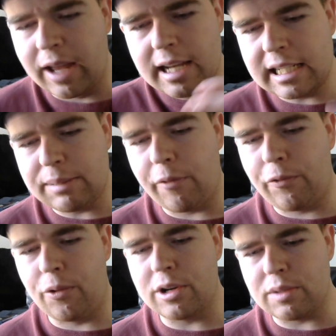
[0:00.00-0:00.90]
team of
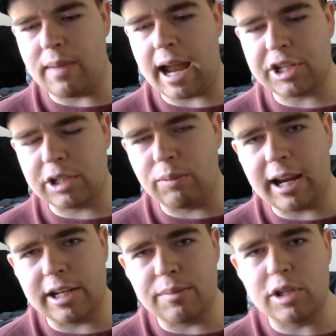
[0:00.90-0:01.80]
fours matching
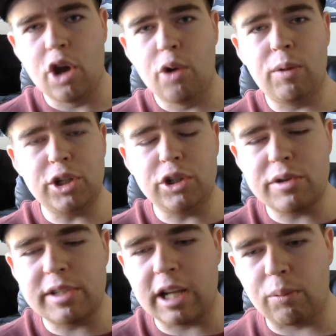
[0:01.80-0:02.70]
randoms when you're
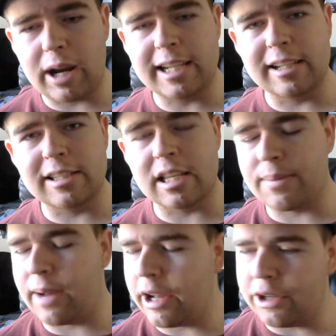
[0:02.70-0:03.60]
using a ranking
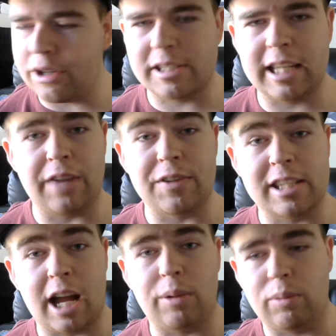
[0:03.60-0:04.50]
system? I understand if it's
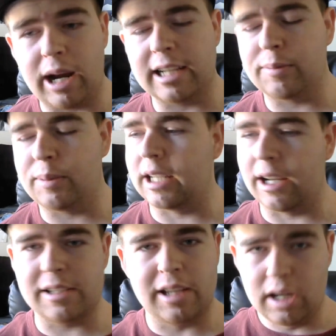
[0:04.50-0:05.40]
not ranked,
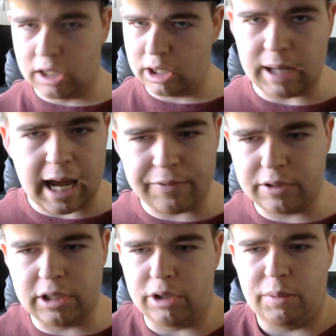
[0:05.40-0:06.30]
because you would have,
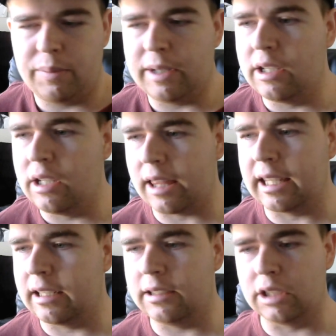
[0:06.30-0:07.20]
you know, there would be
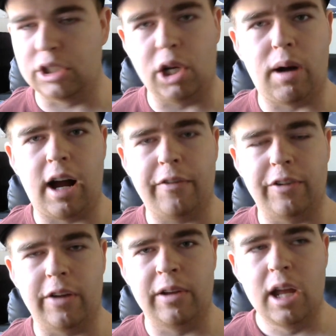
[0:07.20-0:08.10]
nothing to go off
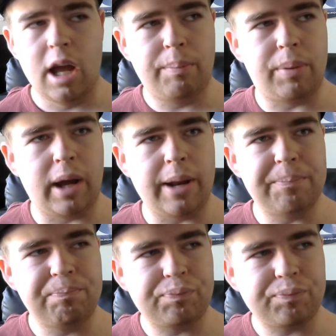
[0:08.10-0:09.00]
of, but
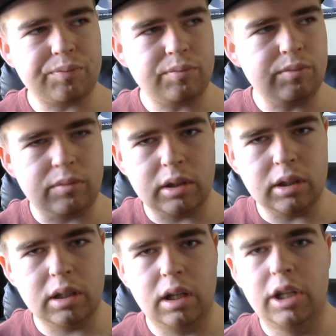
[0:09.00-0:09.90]

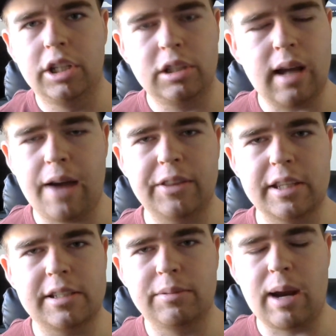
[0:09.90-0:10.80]
you have
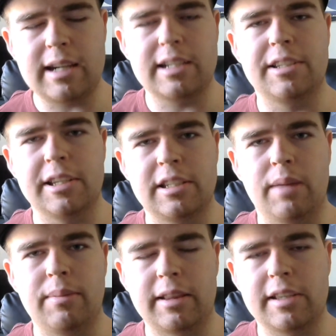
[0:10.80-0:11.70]
this ranking
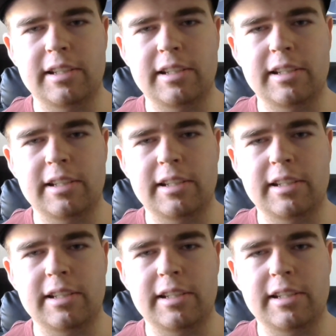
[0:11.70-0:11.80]
system that this